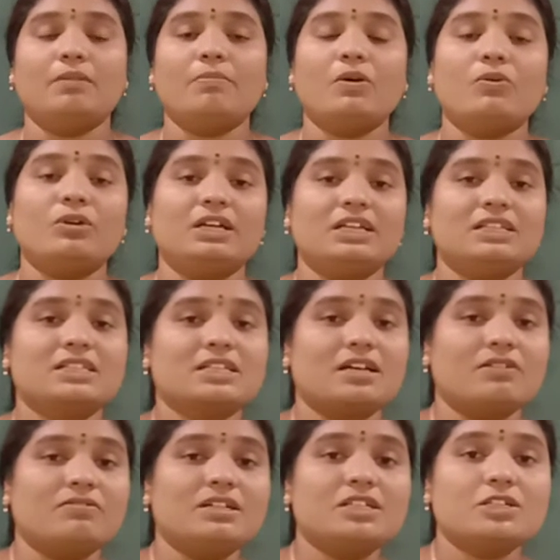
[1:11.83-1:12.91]
The mountains
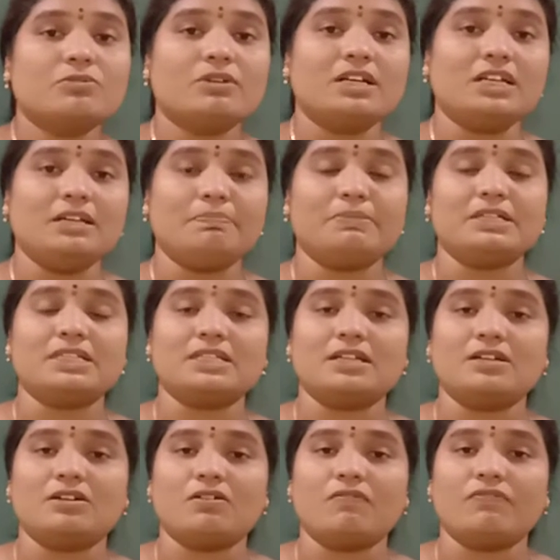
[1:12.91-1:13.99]
covers
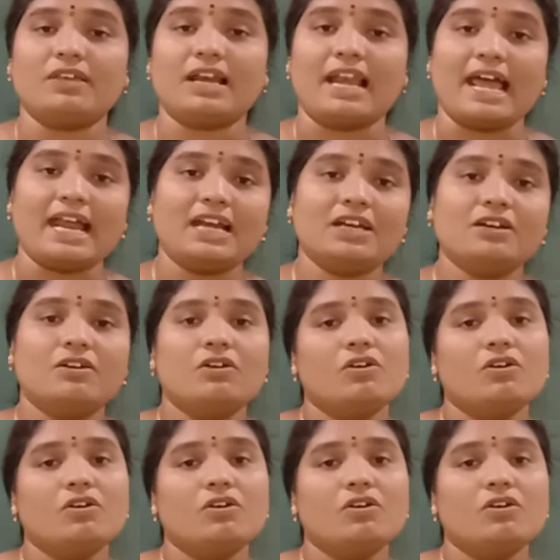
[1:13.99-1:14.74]
20% of the land